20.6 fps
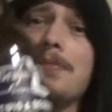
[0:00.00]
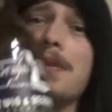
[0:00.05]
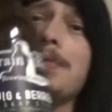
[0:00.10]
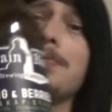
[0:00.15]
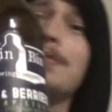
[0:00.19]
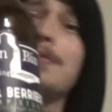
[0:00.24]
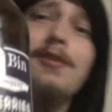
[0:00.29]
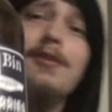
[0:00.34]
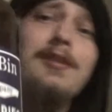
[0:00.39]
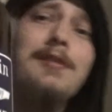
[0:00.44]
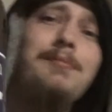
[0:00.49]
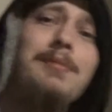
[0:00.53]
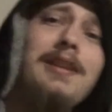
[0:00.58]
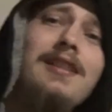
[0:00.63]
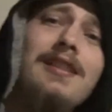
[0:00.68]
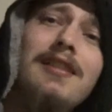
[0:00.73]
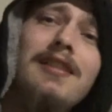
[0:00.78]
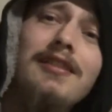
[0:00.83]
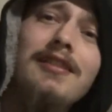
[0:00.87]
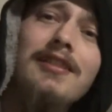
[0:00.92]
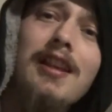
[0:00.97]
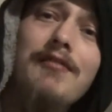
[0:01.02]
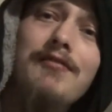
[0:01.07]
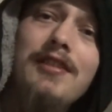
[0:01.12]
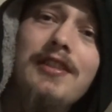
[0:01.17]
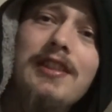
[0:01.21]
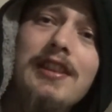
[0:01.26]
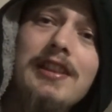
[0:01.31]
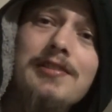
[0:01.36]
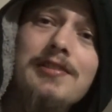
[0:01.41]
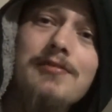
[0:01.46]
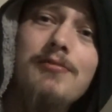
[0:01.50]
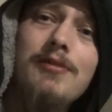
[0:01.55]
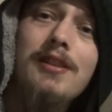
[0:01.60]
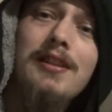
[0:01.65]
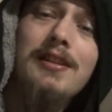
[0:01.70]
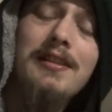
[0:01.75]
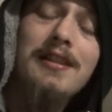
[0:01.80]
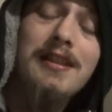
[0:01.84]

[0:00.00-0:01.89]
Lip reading: I'm going to be loving this one.